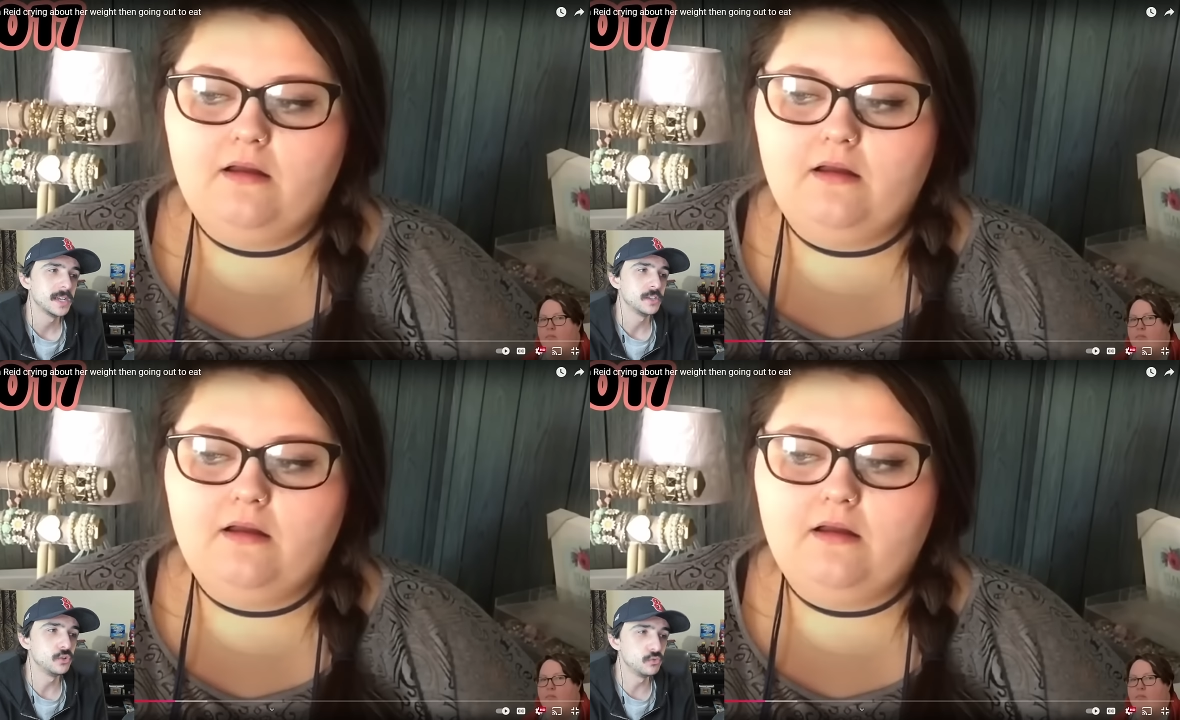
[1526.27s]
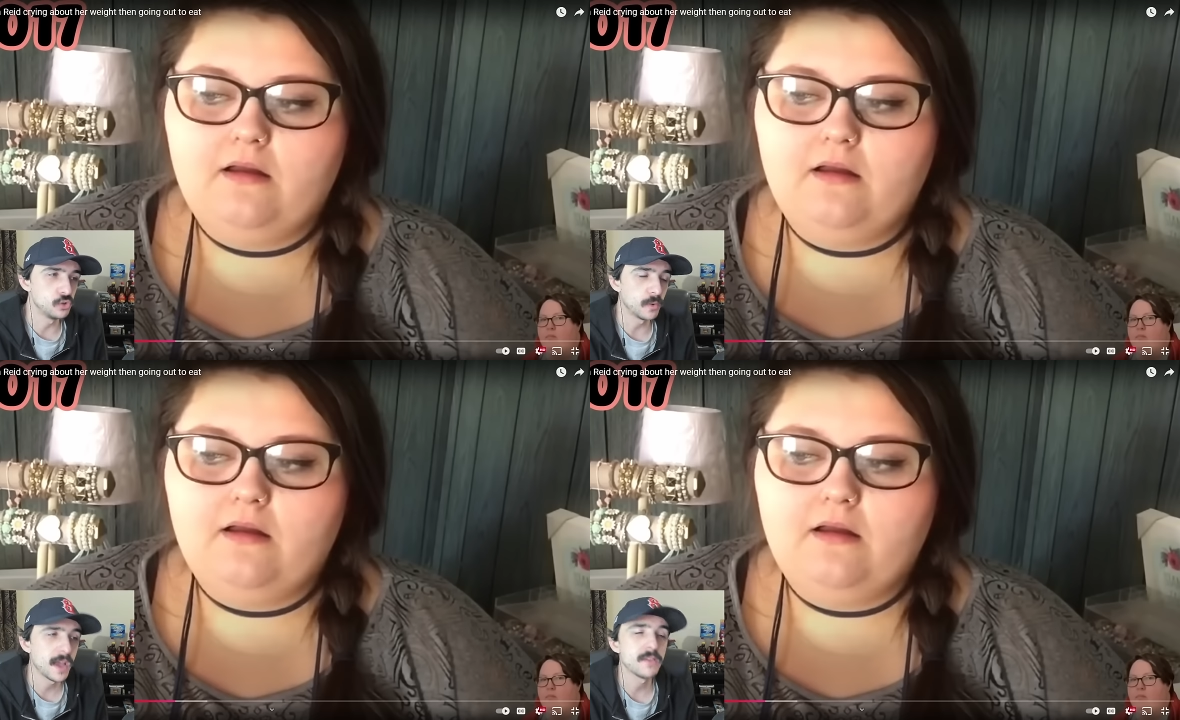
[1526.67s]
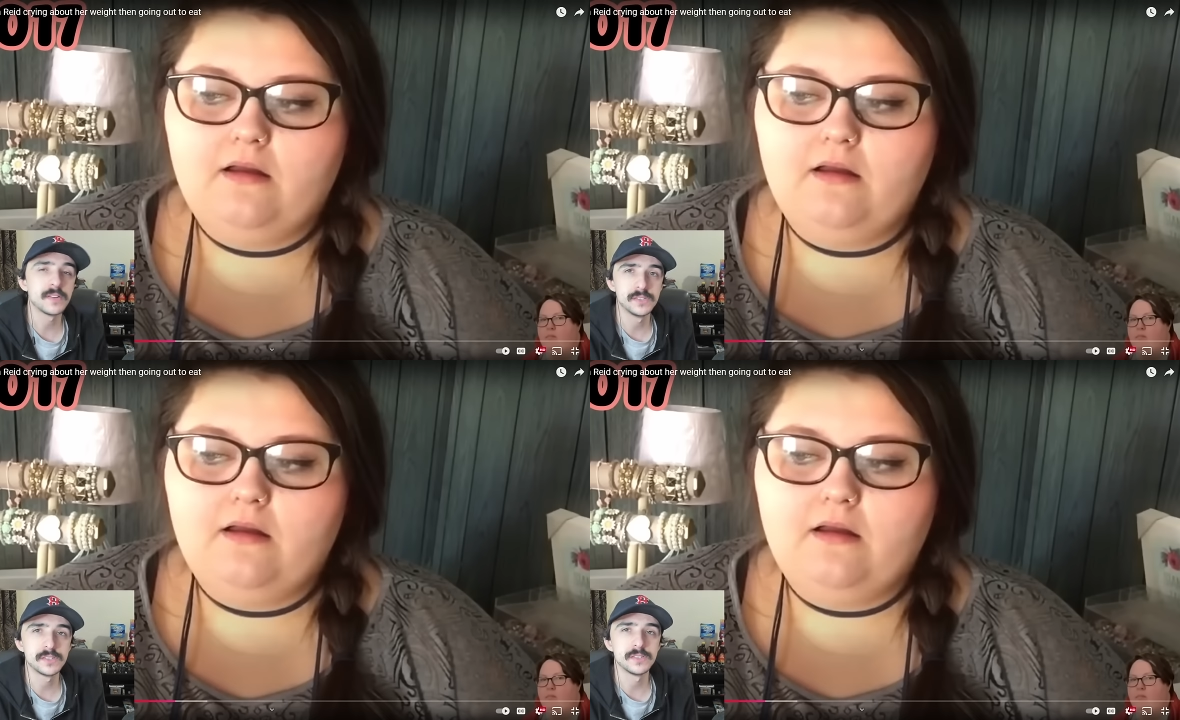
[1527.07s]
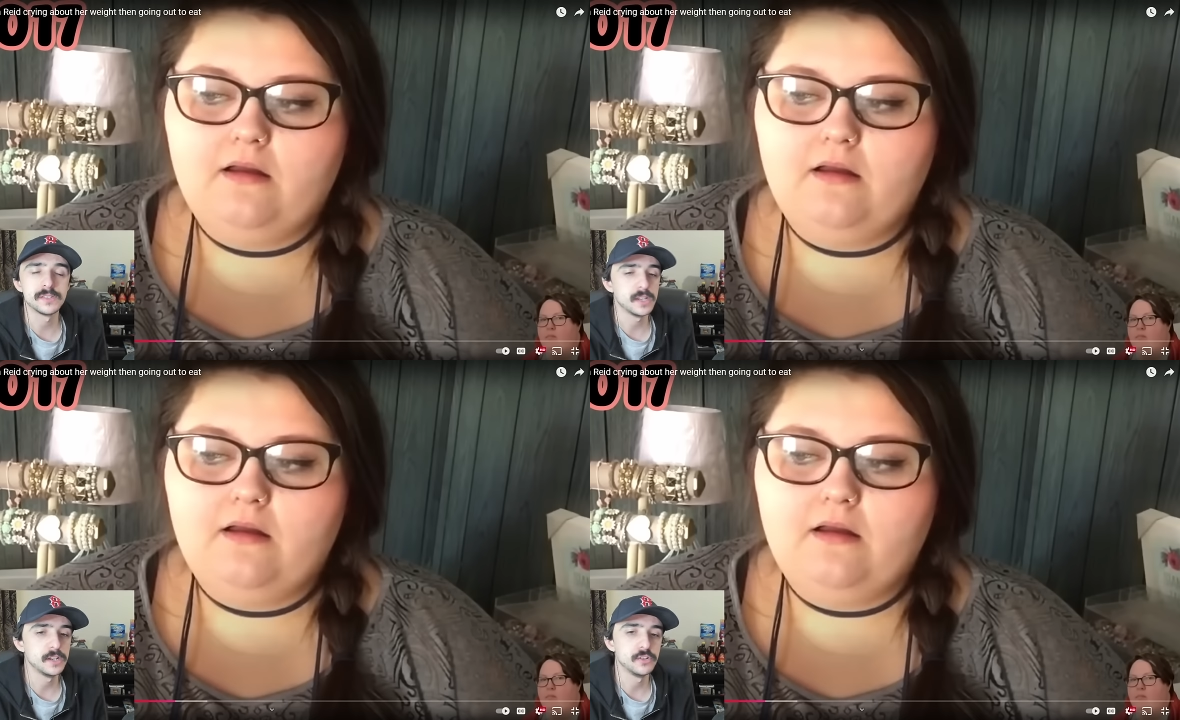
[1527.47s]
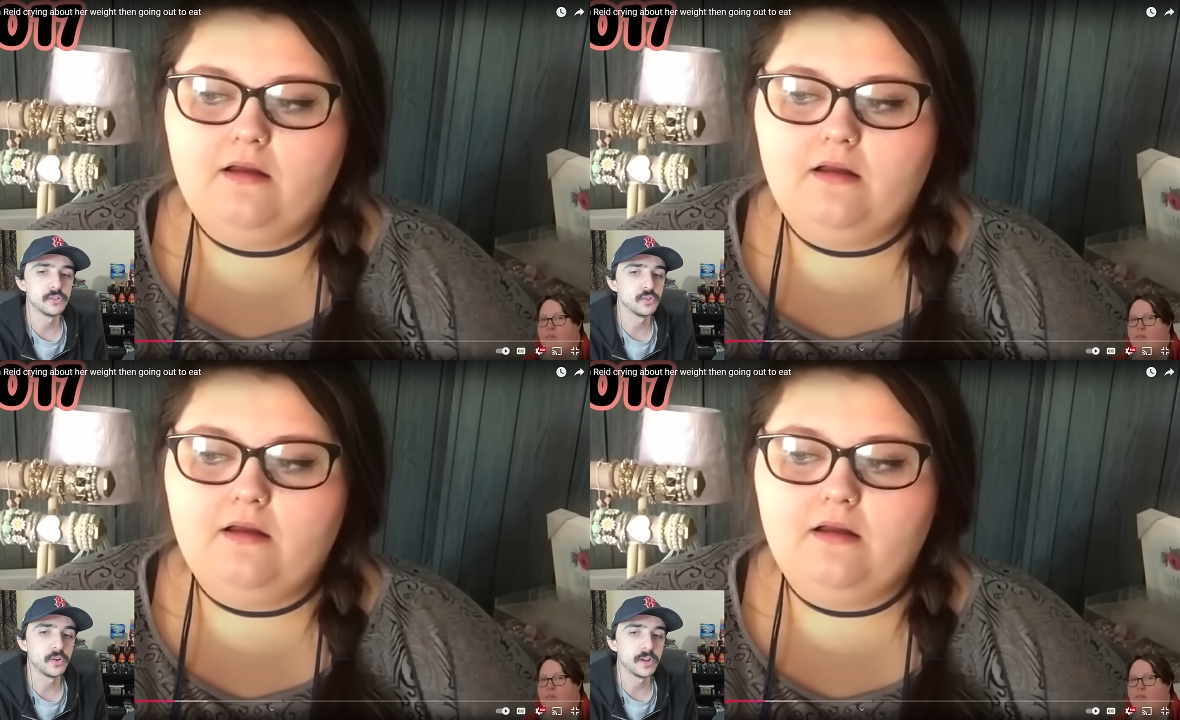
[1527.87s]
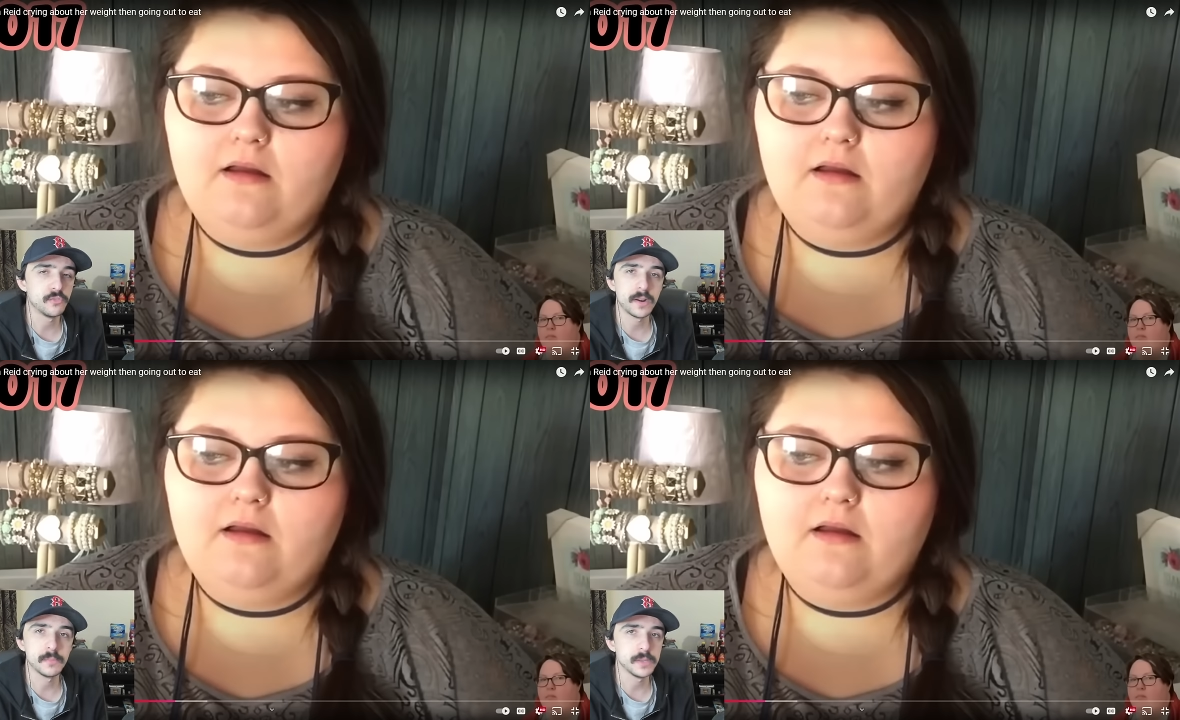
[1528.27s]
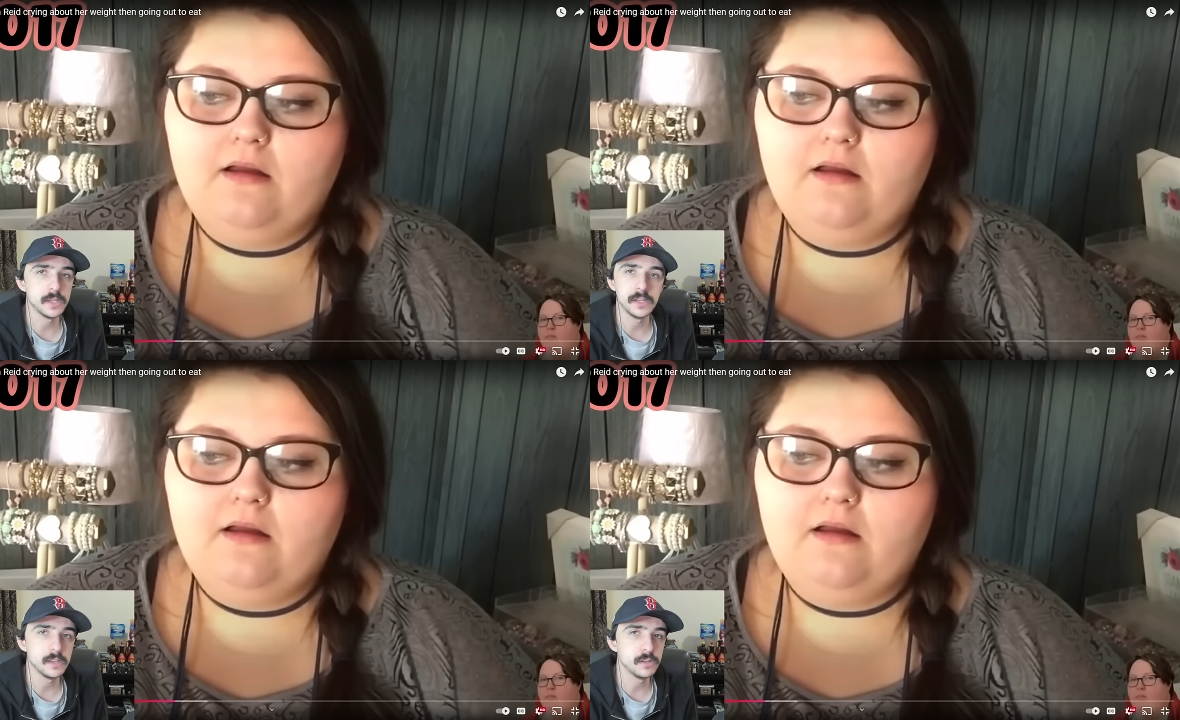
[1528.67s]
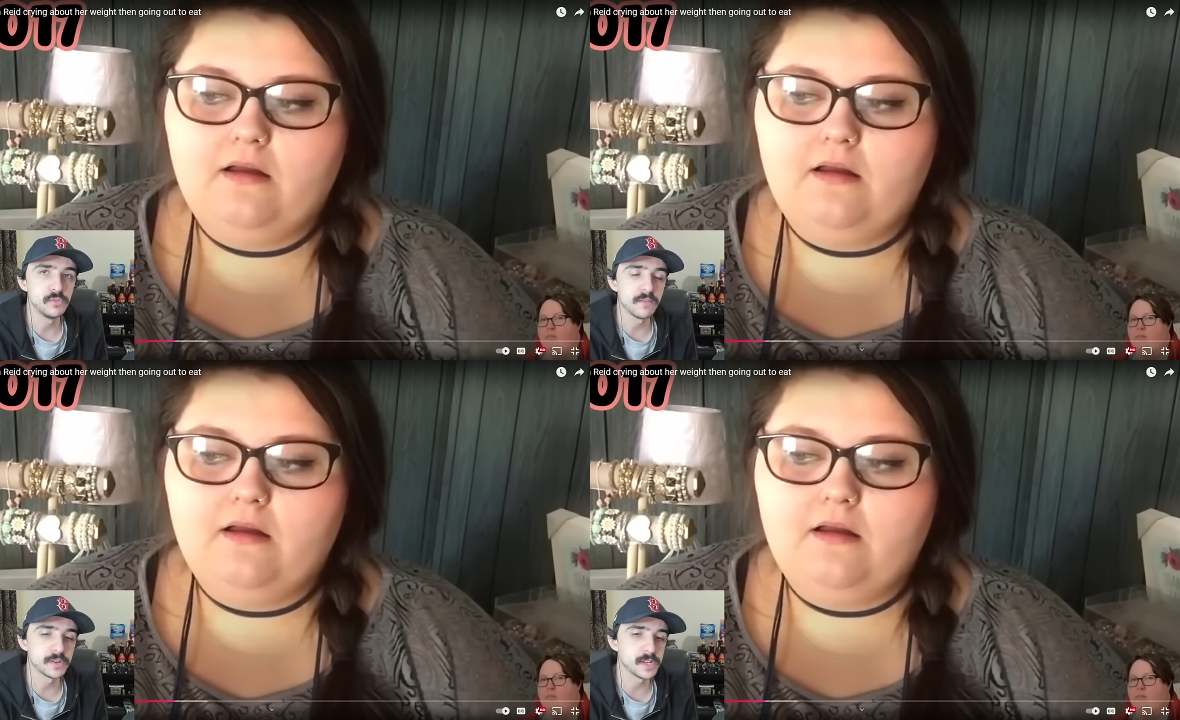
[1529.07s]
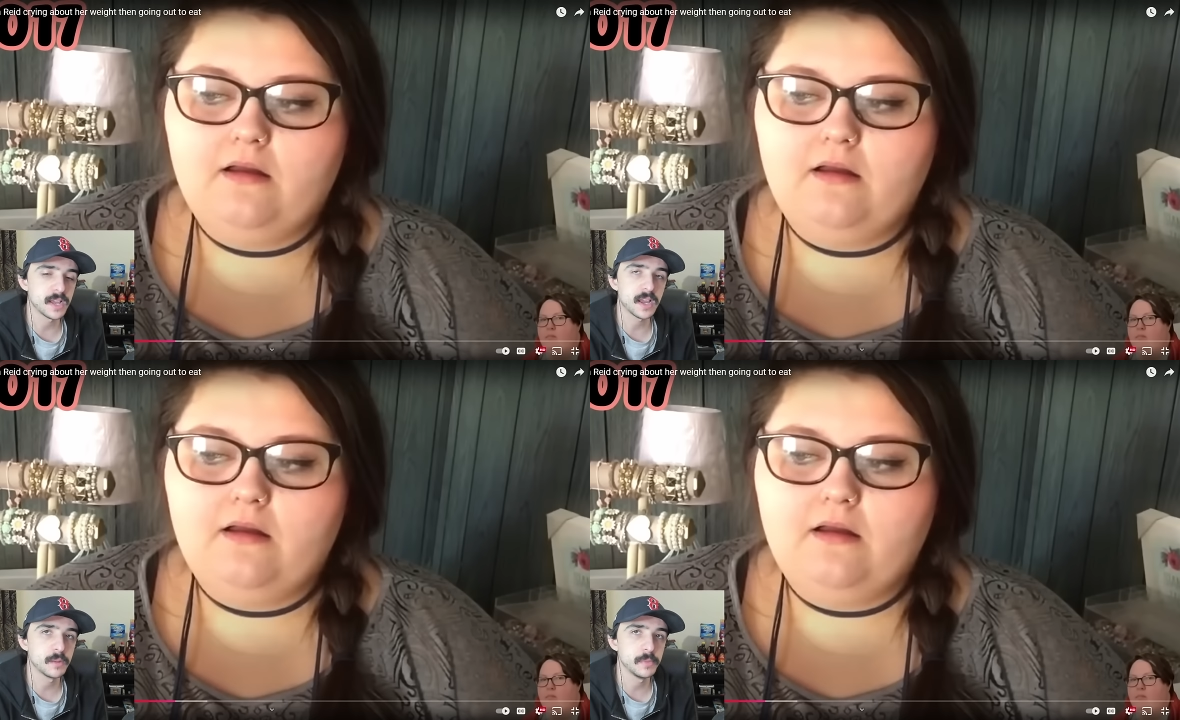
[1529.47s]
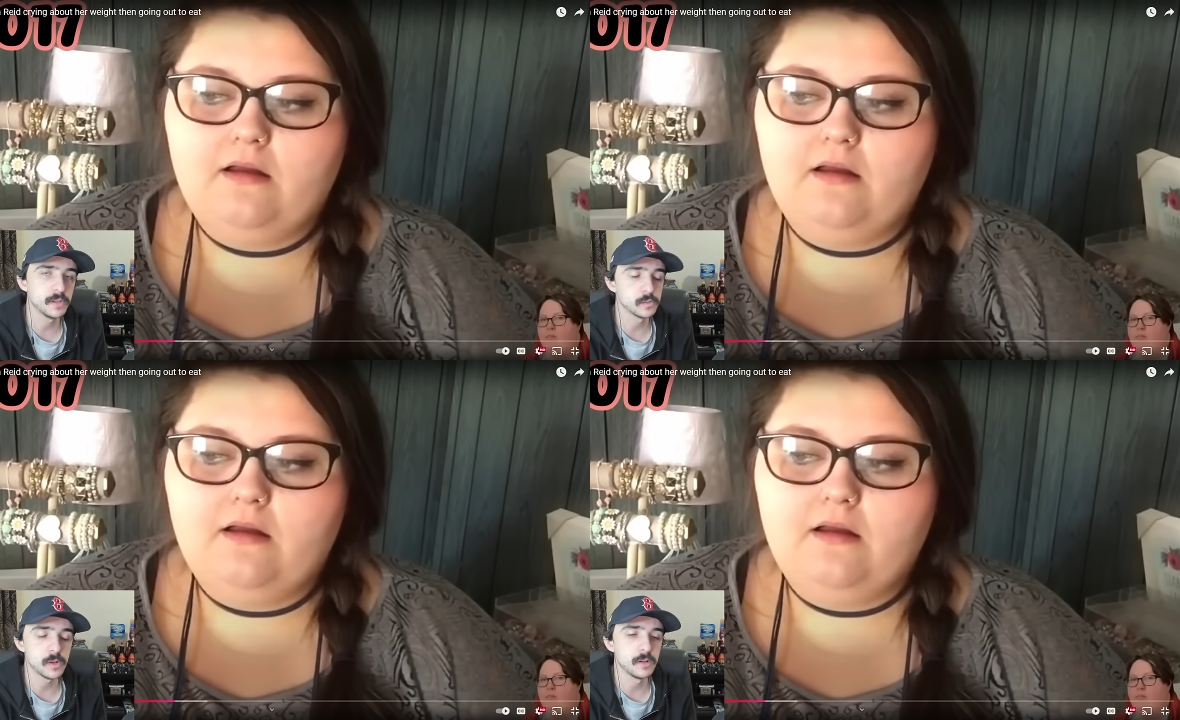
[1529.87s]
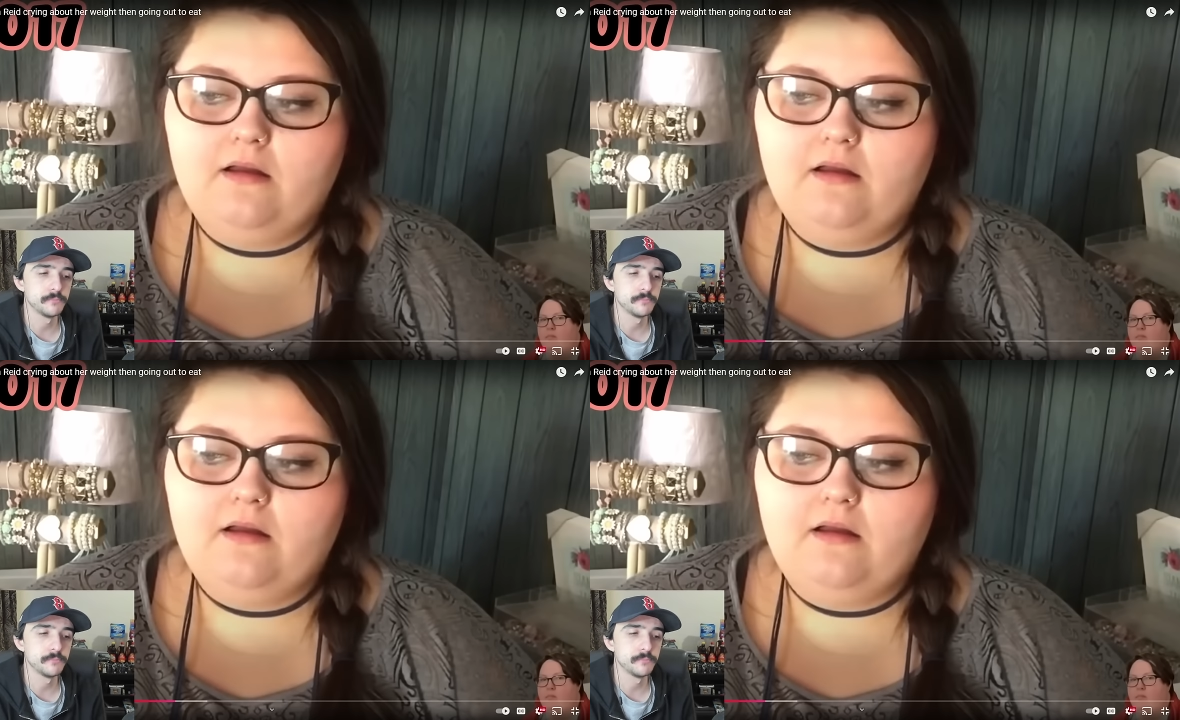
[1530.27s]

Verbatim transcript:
Speaker 1: you don't have consistency and you're you're incredibly you never take accountability as well.